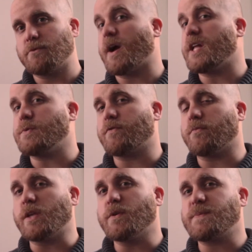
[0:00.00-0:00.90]
graduate from
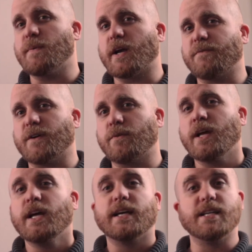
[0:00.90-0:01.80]
a USB microphone
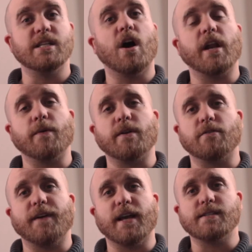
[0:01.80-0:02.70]
is an audio
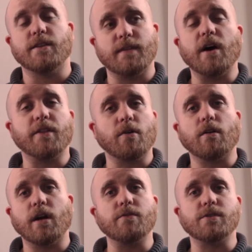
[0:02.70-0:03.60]
interface. Now, there
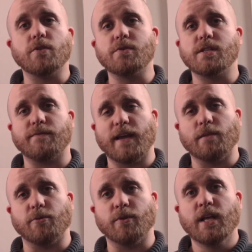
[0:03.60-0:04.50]
are other solutions
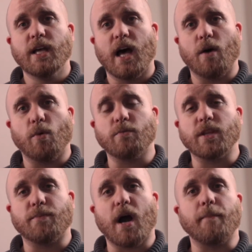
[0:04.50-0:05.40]
available. One
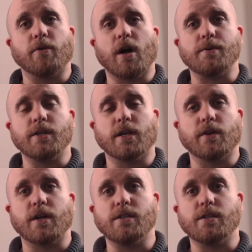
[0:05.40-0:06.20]
really popular option you could look